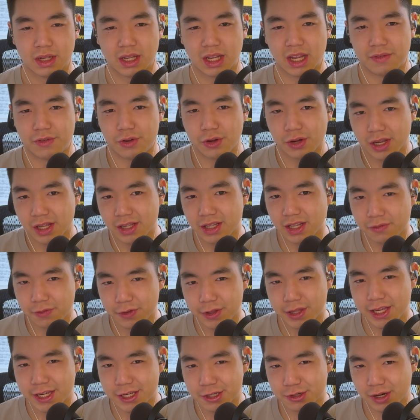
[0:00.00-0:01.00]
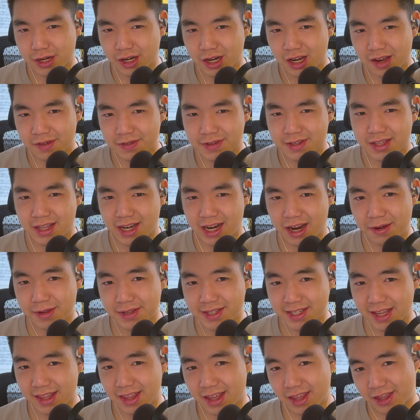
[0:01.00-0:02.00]
If you can live with these trade-offs, then I would say
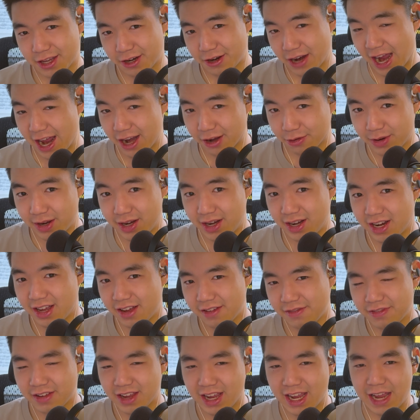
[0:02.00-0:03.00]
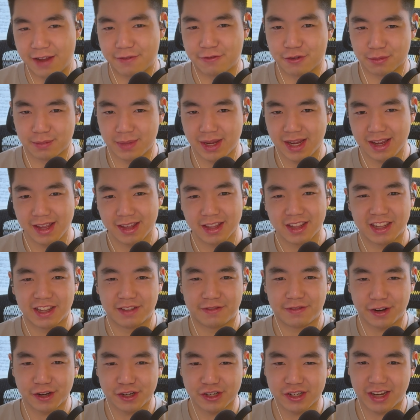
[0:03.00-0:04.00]
that they're adequate enough, and for me, they
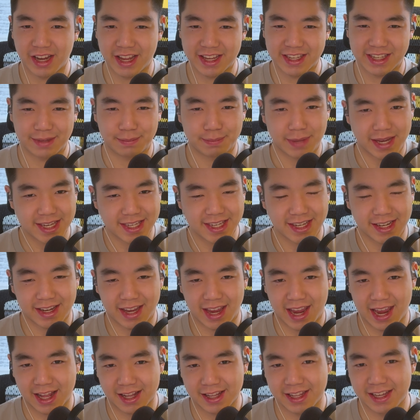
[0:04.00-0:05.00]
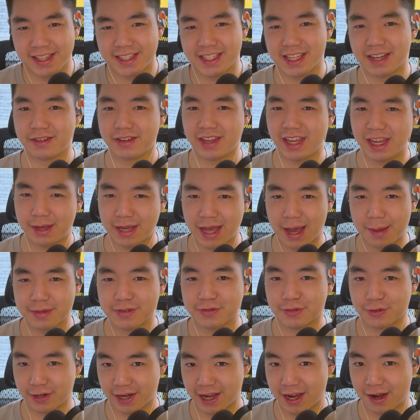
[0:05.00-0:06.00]
function as a basic and clean set of keycaps for
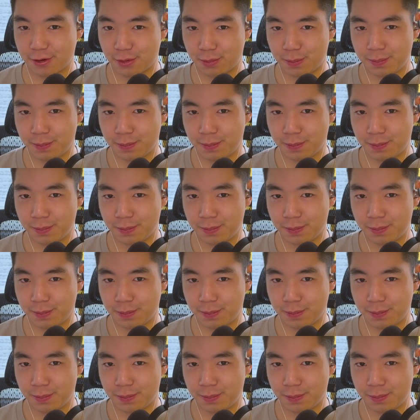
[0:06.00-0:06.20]
now.